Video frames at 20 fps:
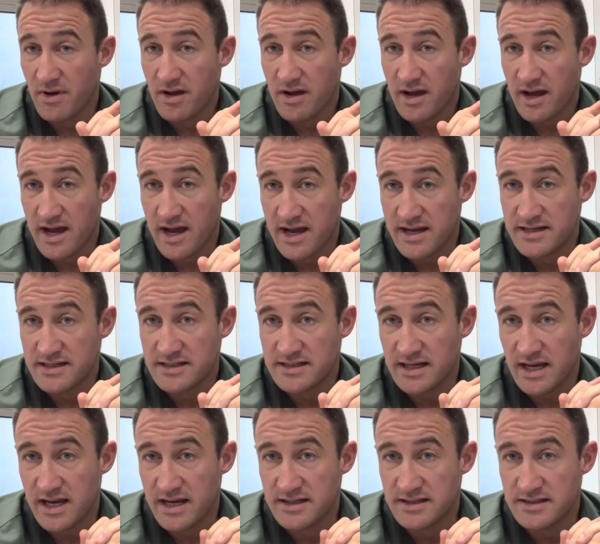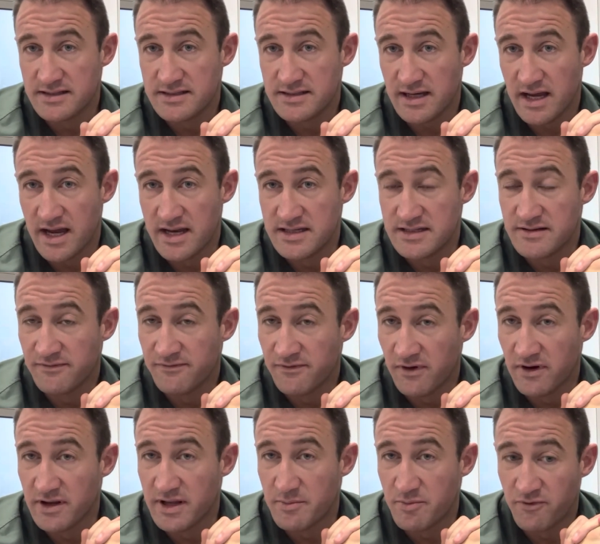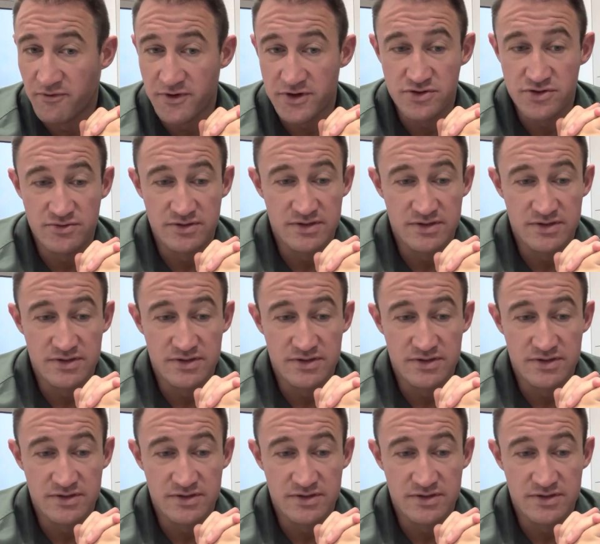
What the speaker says: and to follow their professional's